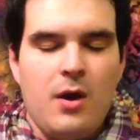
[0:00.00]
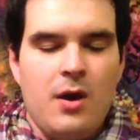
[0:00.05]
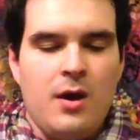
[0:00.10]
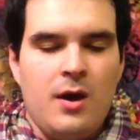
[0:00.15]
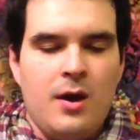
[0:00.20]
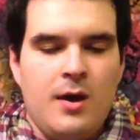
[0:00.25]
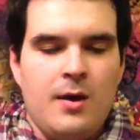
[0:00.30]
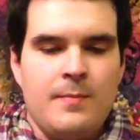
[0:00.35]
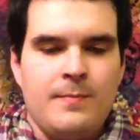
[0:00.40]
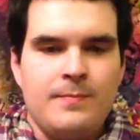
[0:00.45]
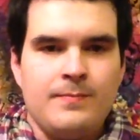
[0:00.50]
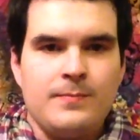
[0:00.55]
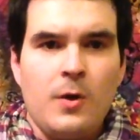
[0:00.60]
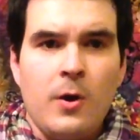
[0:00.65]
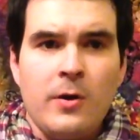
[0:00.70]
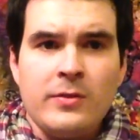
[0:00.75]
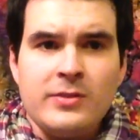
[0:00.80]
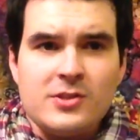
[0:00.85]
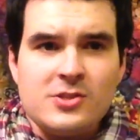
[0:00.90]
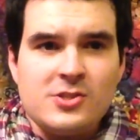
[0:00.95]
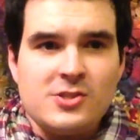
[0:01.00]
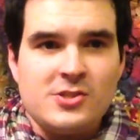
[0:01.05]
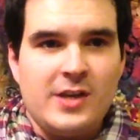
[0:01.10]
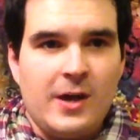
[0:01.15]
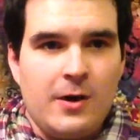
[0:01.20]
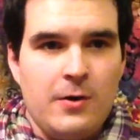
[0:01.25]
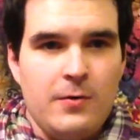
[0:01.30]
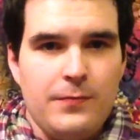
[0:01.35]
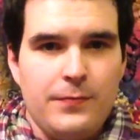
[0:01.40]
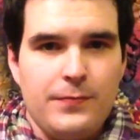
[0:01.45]
on the
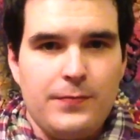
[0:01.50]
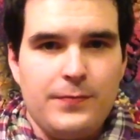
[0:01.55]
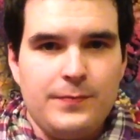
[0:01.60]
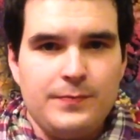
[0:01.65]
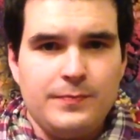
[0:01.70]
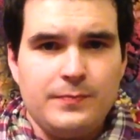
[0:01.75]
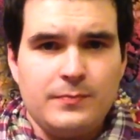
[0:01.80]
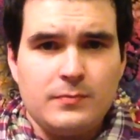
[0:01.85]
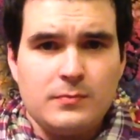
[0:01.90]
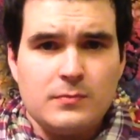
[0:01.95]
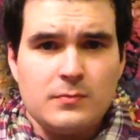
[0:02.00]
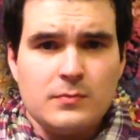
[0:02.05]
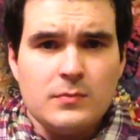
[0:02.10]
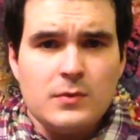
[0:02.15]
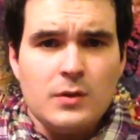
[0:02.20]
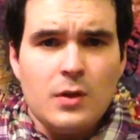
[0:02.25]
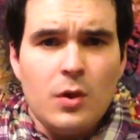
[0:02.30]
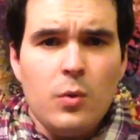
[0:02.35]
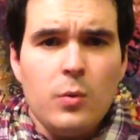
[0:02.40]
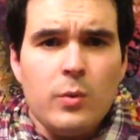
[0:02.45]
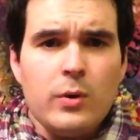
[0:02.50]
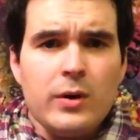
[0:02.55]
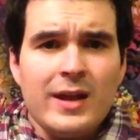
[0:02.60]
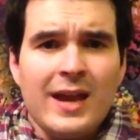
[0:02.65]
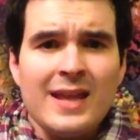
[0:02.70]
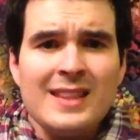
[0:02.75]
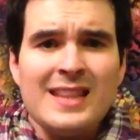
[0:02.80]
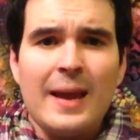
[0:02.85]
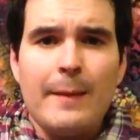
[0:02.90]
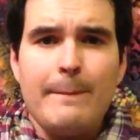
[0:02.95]
shelf where it
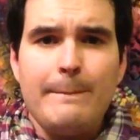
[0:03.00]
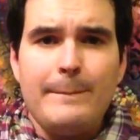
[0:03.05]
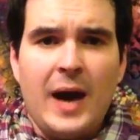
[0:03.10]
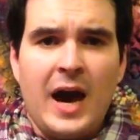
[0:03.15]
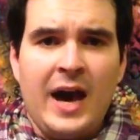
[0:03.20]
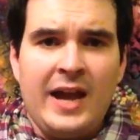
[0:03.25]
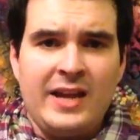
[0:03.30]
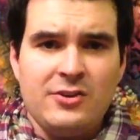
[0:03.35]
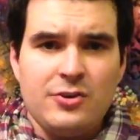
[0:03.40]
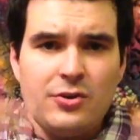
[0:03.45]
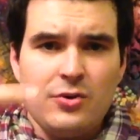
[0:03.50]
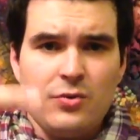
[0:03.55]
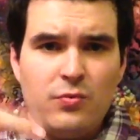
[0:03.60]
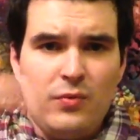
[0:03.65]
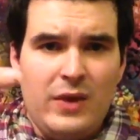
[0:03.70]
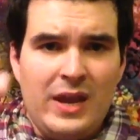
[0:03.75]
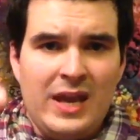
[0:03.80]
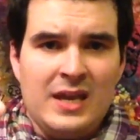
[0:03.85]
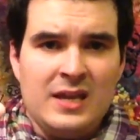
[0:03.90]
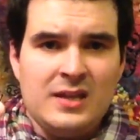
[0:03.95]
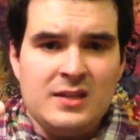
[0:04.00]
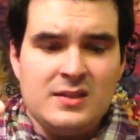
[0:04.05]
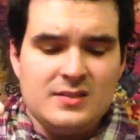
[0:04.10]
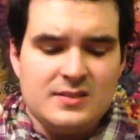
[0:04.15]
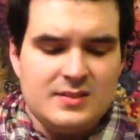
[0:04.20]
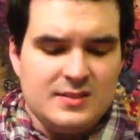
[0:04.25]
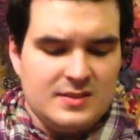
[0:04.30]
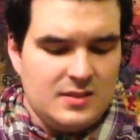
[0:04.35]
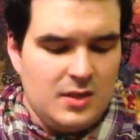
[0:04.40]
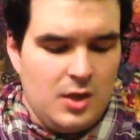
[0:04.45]
had like binder
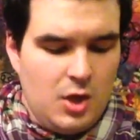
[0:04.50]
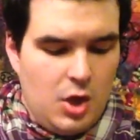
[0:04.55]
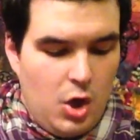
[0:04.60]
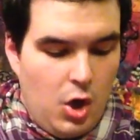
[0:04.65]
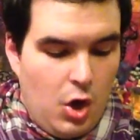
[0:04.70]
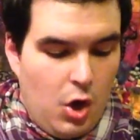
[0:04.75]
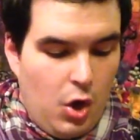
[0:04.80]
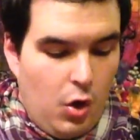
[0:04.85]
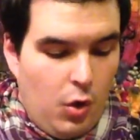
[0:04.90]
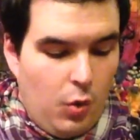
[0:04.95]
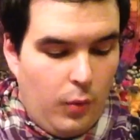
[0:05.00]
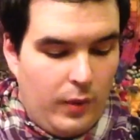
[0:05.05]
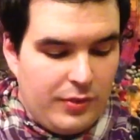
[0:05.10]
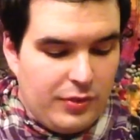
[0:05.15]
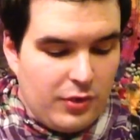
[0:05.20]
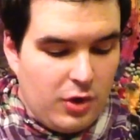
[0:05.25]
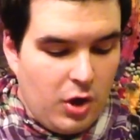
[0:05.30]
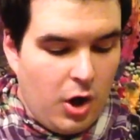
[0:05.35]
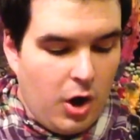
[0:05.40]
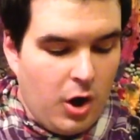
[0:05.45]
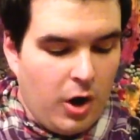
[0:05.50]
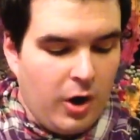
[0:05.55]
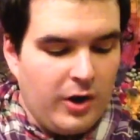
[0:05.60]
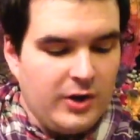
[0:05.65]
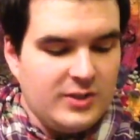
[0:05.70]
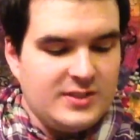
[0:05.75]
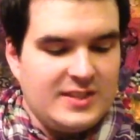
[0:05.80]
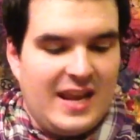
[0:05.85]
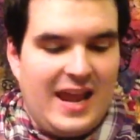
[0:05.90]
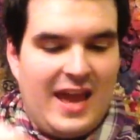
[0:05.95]
rings with
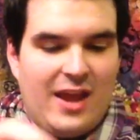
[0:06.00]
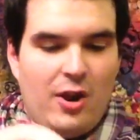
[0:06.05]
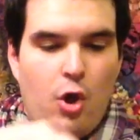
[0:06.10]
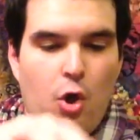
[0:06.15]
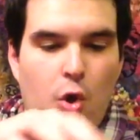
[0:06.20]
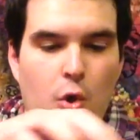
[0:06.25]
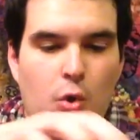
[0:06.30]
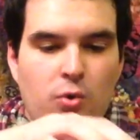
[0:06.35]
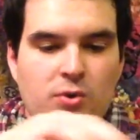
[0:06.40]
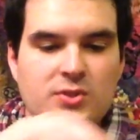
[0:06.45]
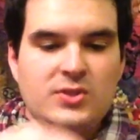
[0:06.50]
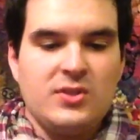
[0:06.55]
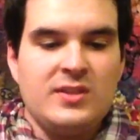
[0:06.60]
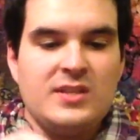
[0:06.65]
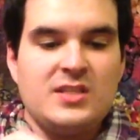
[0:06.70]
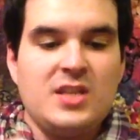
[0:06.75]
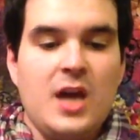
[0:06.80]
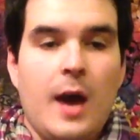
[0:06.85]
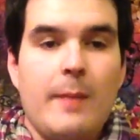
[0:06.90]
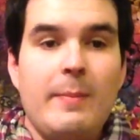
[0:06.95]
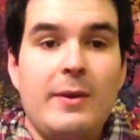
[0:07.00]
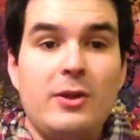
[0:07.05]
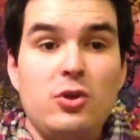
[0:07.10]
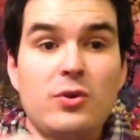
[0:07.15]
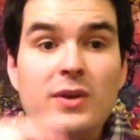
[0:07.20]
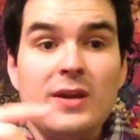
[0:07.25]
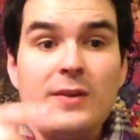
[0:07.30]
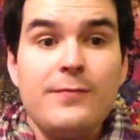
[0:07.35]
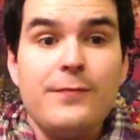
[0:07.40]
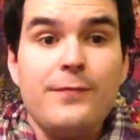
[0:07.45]
cards that had holes on the top, and you
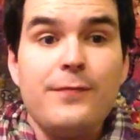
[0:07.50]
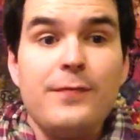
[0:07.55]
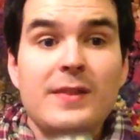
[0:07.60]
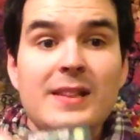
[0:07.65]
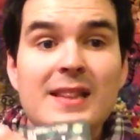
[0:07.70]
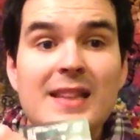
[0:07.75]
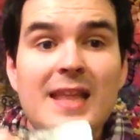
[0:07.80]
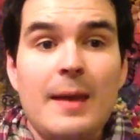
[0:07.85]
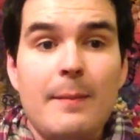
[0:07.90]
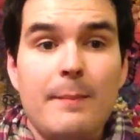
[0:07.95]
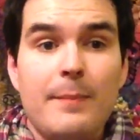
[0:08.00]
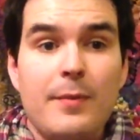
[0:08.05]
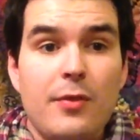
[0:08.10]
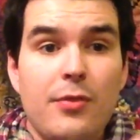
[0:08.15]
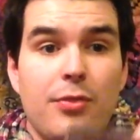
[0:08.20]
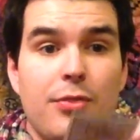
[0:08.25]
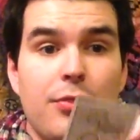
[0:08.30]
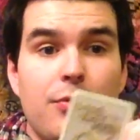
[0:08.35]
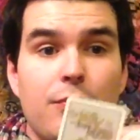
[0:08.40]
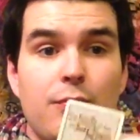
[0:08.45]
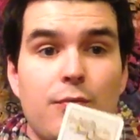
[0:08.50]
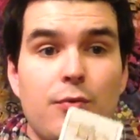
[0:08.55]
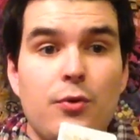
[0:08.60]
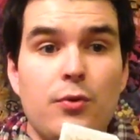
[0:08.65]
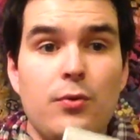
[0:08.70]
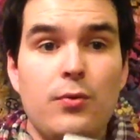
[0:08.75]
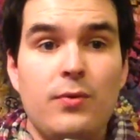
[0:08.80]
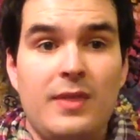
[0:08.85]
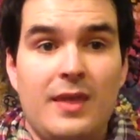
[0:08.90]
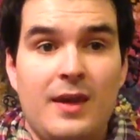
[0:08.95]
could flip
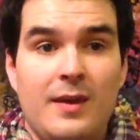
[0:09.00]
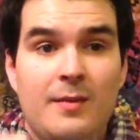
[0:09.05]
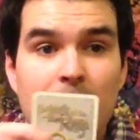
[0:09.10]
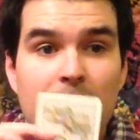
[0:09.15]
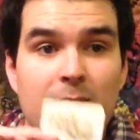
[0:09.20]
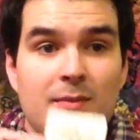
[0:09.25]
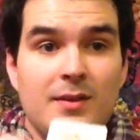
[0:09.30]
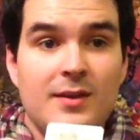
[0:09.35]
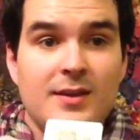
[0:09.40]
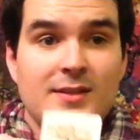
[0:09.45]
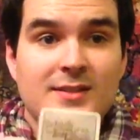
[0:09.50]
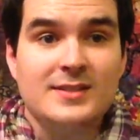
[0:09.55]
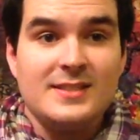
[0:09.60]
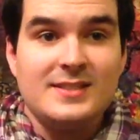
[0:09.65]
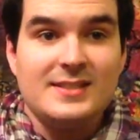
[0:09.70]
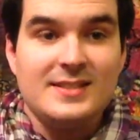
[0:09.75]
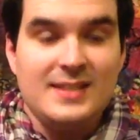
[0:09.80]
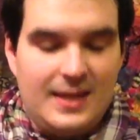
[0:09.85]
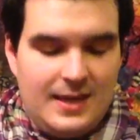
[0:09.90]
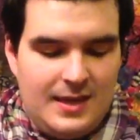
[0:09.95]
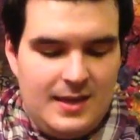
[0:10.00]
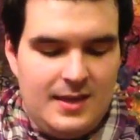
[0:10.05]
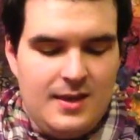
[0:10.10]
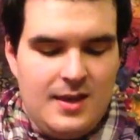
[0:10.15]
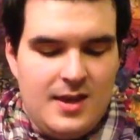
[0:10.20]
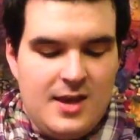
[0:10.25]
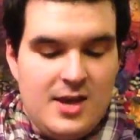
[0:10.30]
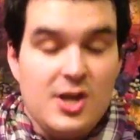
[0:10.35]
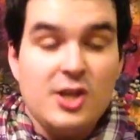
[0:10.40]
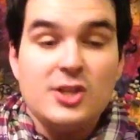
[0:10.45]
through them to
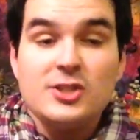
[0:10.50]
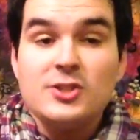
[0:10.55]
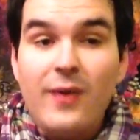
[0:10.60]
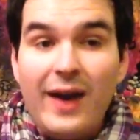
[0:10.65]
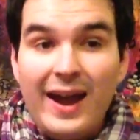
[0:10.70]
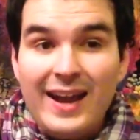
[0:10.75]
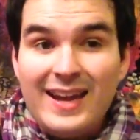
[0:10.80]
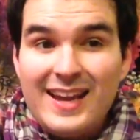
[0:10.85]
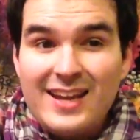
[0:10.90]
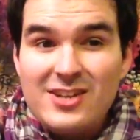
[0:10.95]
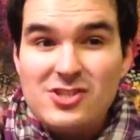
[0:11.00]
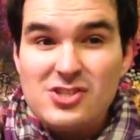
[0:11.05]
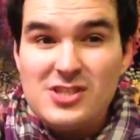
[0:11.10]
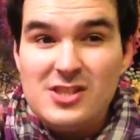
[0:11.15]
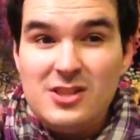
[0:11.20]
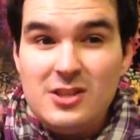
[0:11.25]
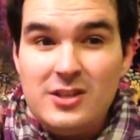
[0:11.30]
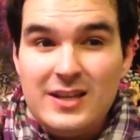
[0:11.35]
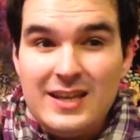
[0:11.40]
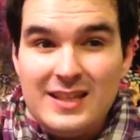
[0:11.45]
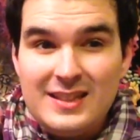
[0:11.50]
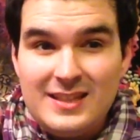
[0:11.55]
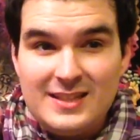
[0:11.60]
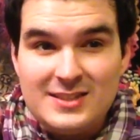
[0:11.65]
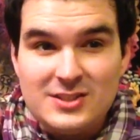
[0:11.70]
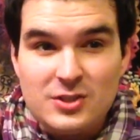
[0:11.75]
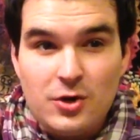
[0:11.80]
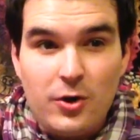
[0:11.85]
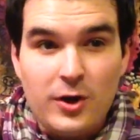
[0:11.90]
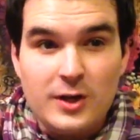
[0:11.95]
see. So I could actually look at
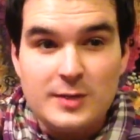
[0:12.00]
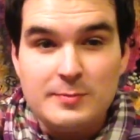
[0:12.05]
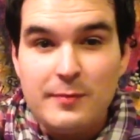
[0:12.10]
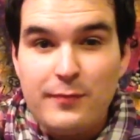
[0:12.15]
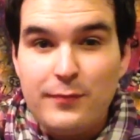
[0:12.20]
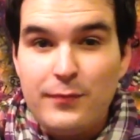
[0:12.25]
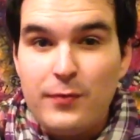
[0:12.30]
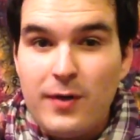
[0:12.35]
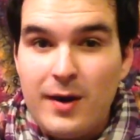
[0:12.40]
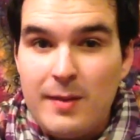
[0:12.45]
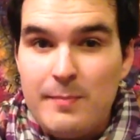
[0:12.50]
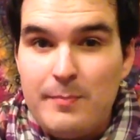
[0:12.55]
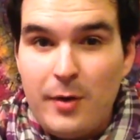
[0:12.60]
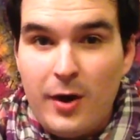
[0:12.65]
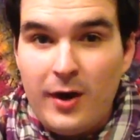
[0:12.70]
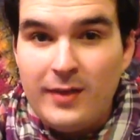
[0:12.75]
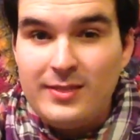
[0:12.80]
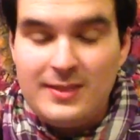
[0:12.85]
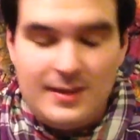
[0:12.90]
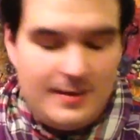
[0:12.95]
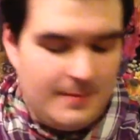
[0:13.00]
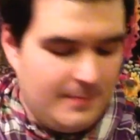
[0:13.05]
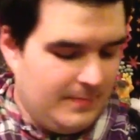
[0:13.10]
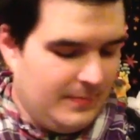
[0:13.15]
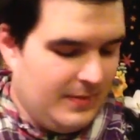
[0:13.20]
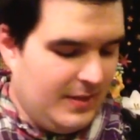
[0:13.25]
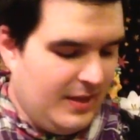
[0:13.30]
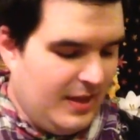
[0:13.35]
these cards before I bought them,